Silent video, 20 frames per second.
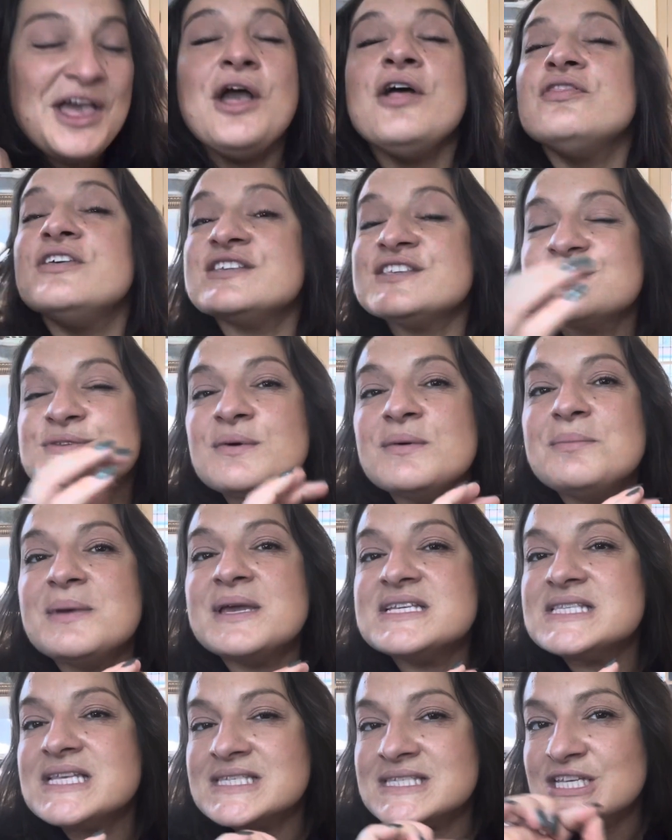This is what
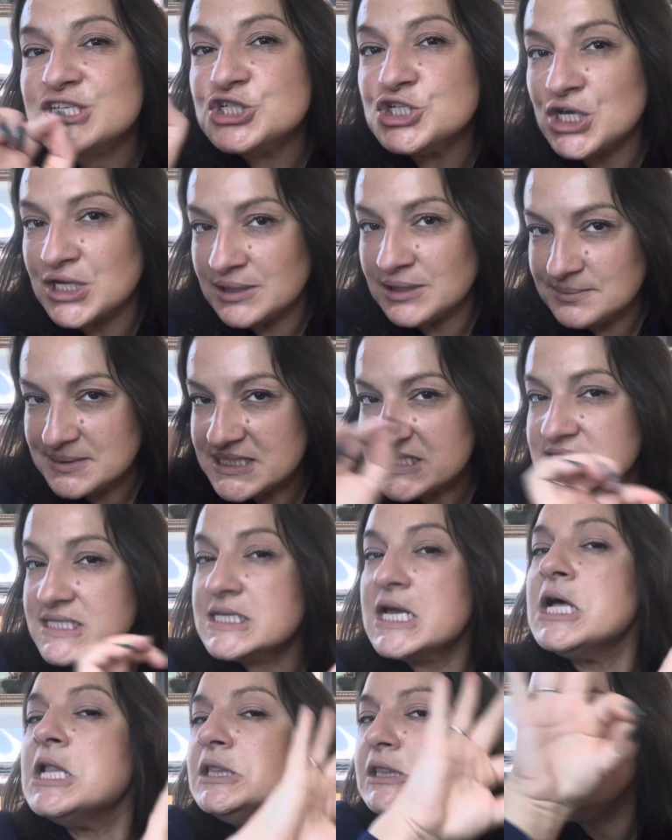makes this a gentleman's
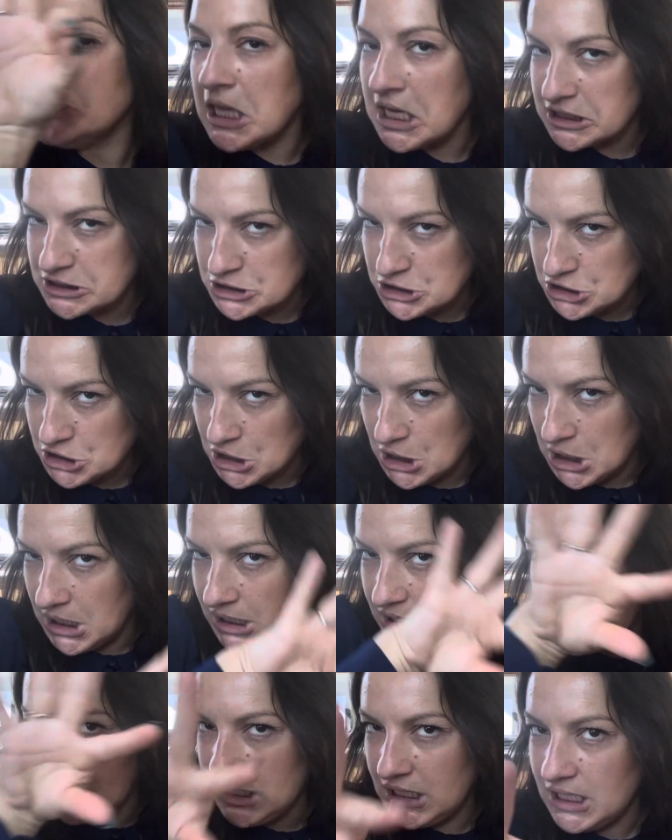
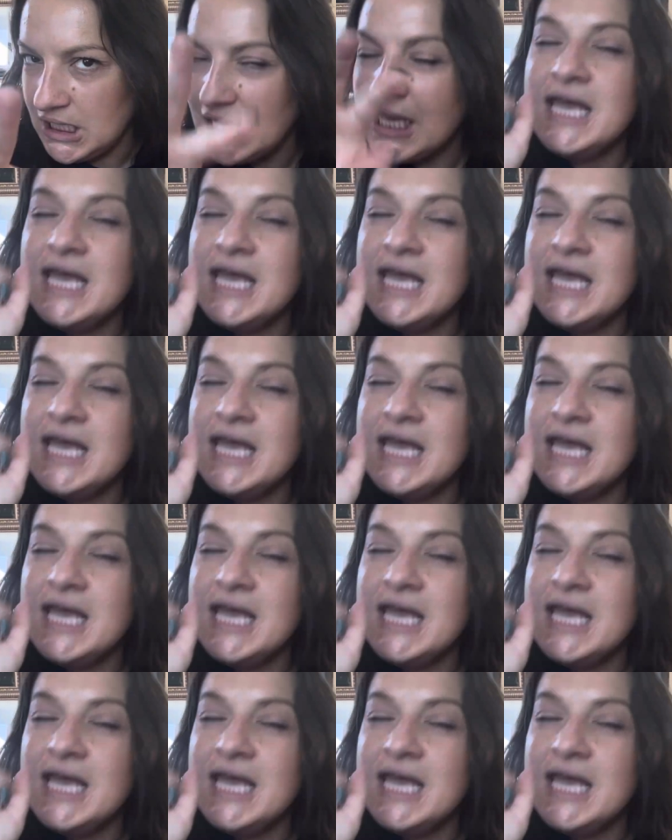collection,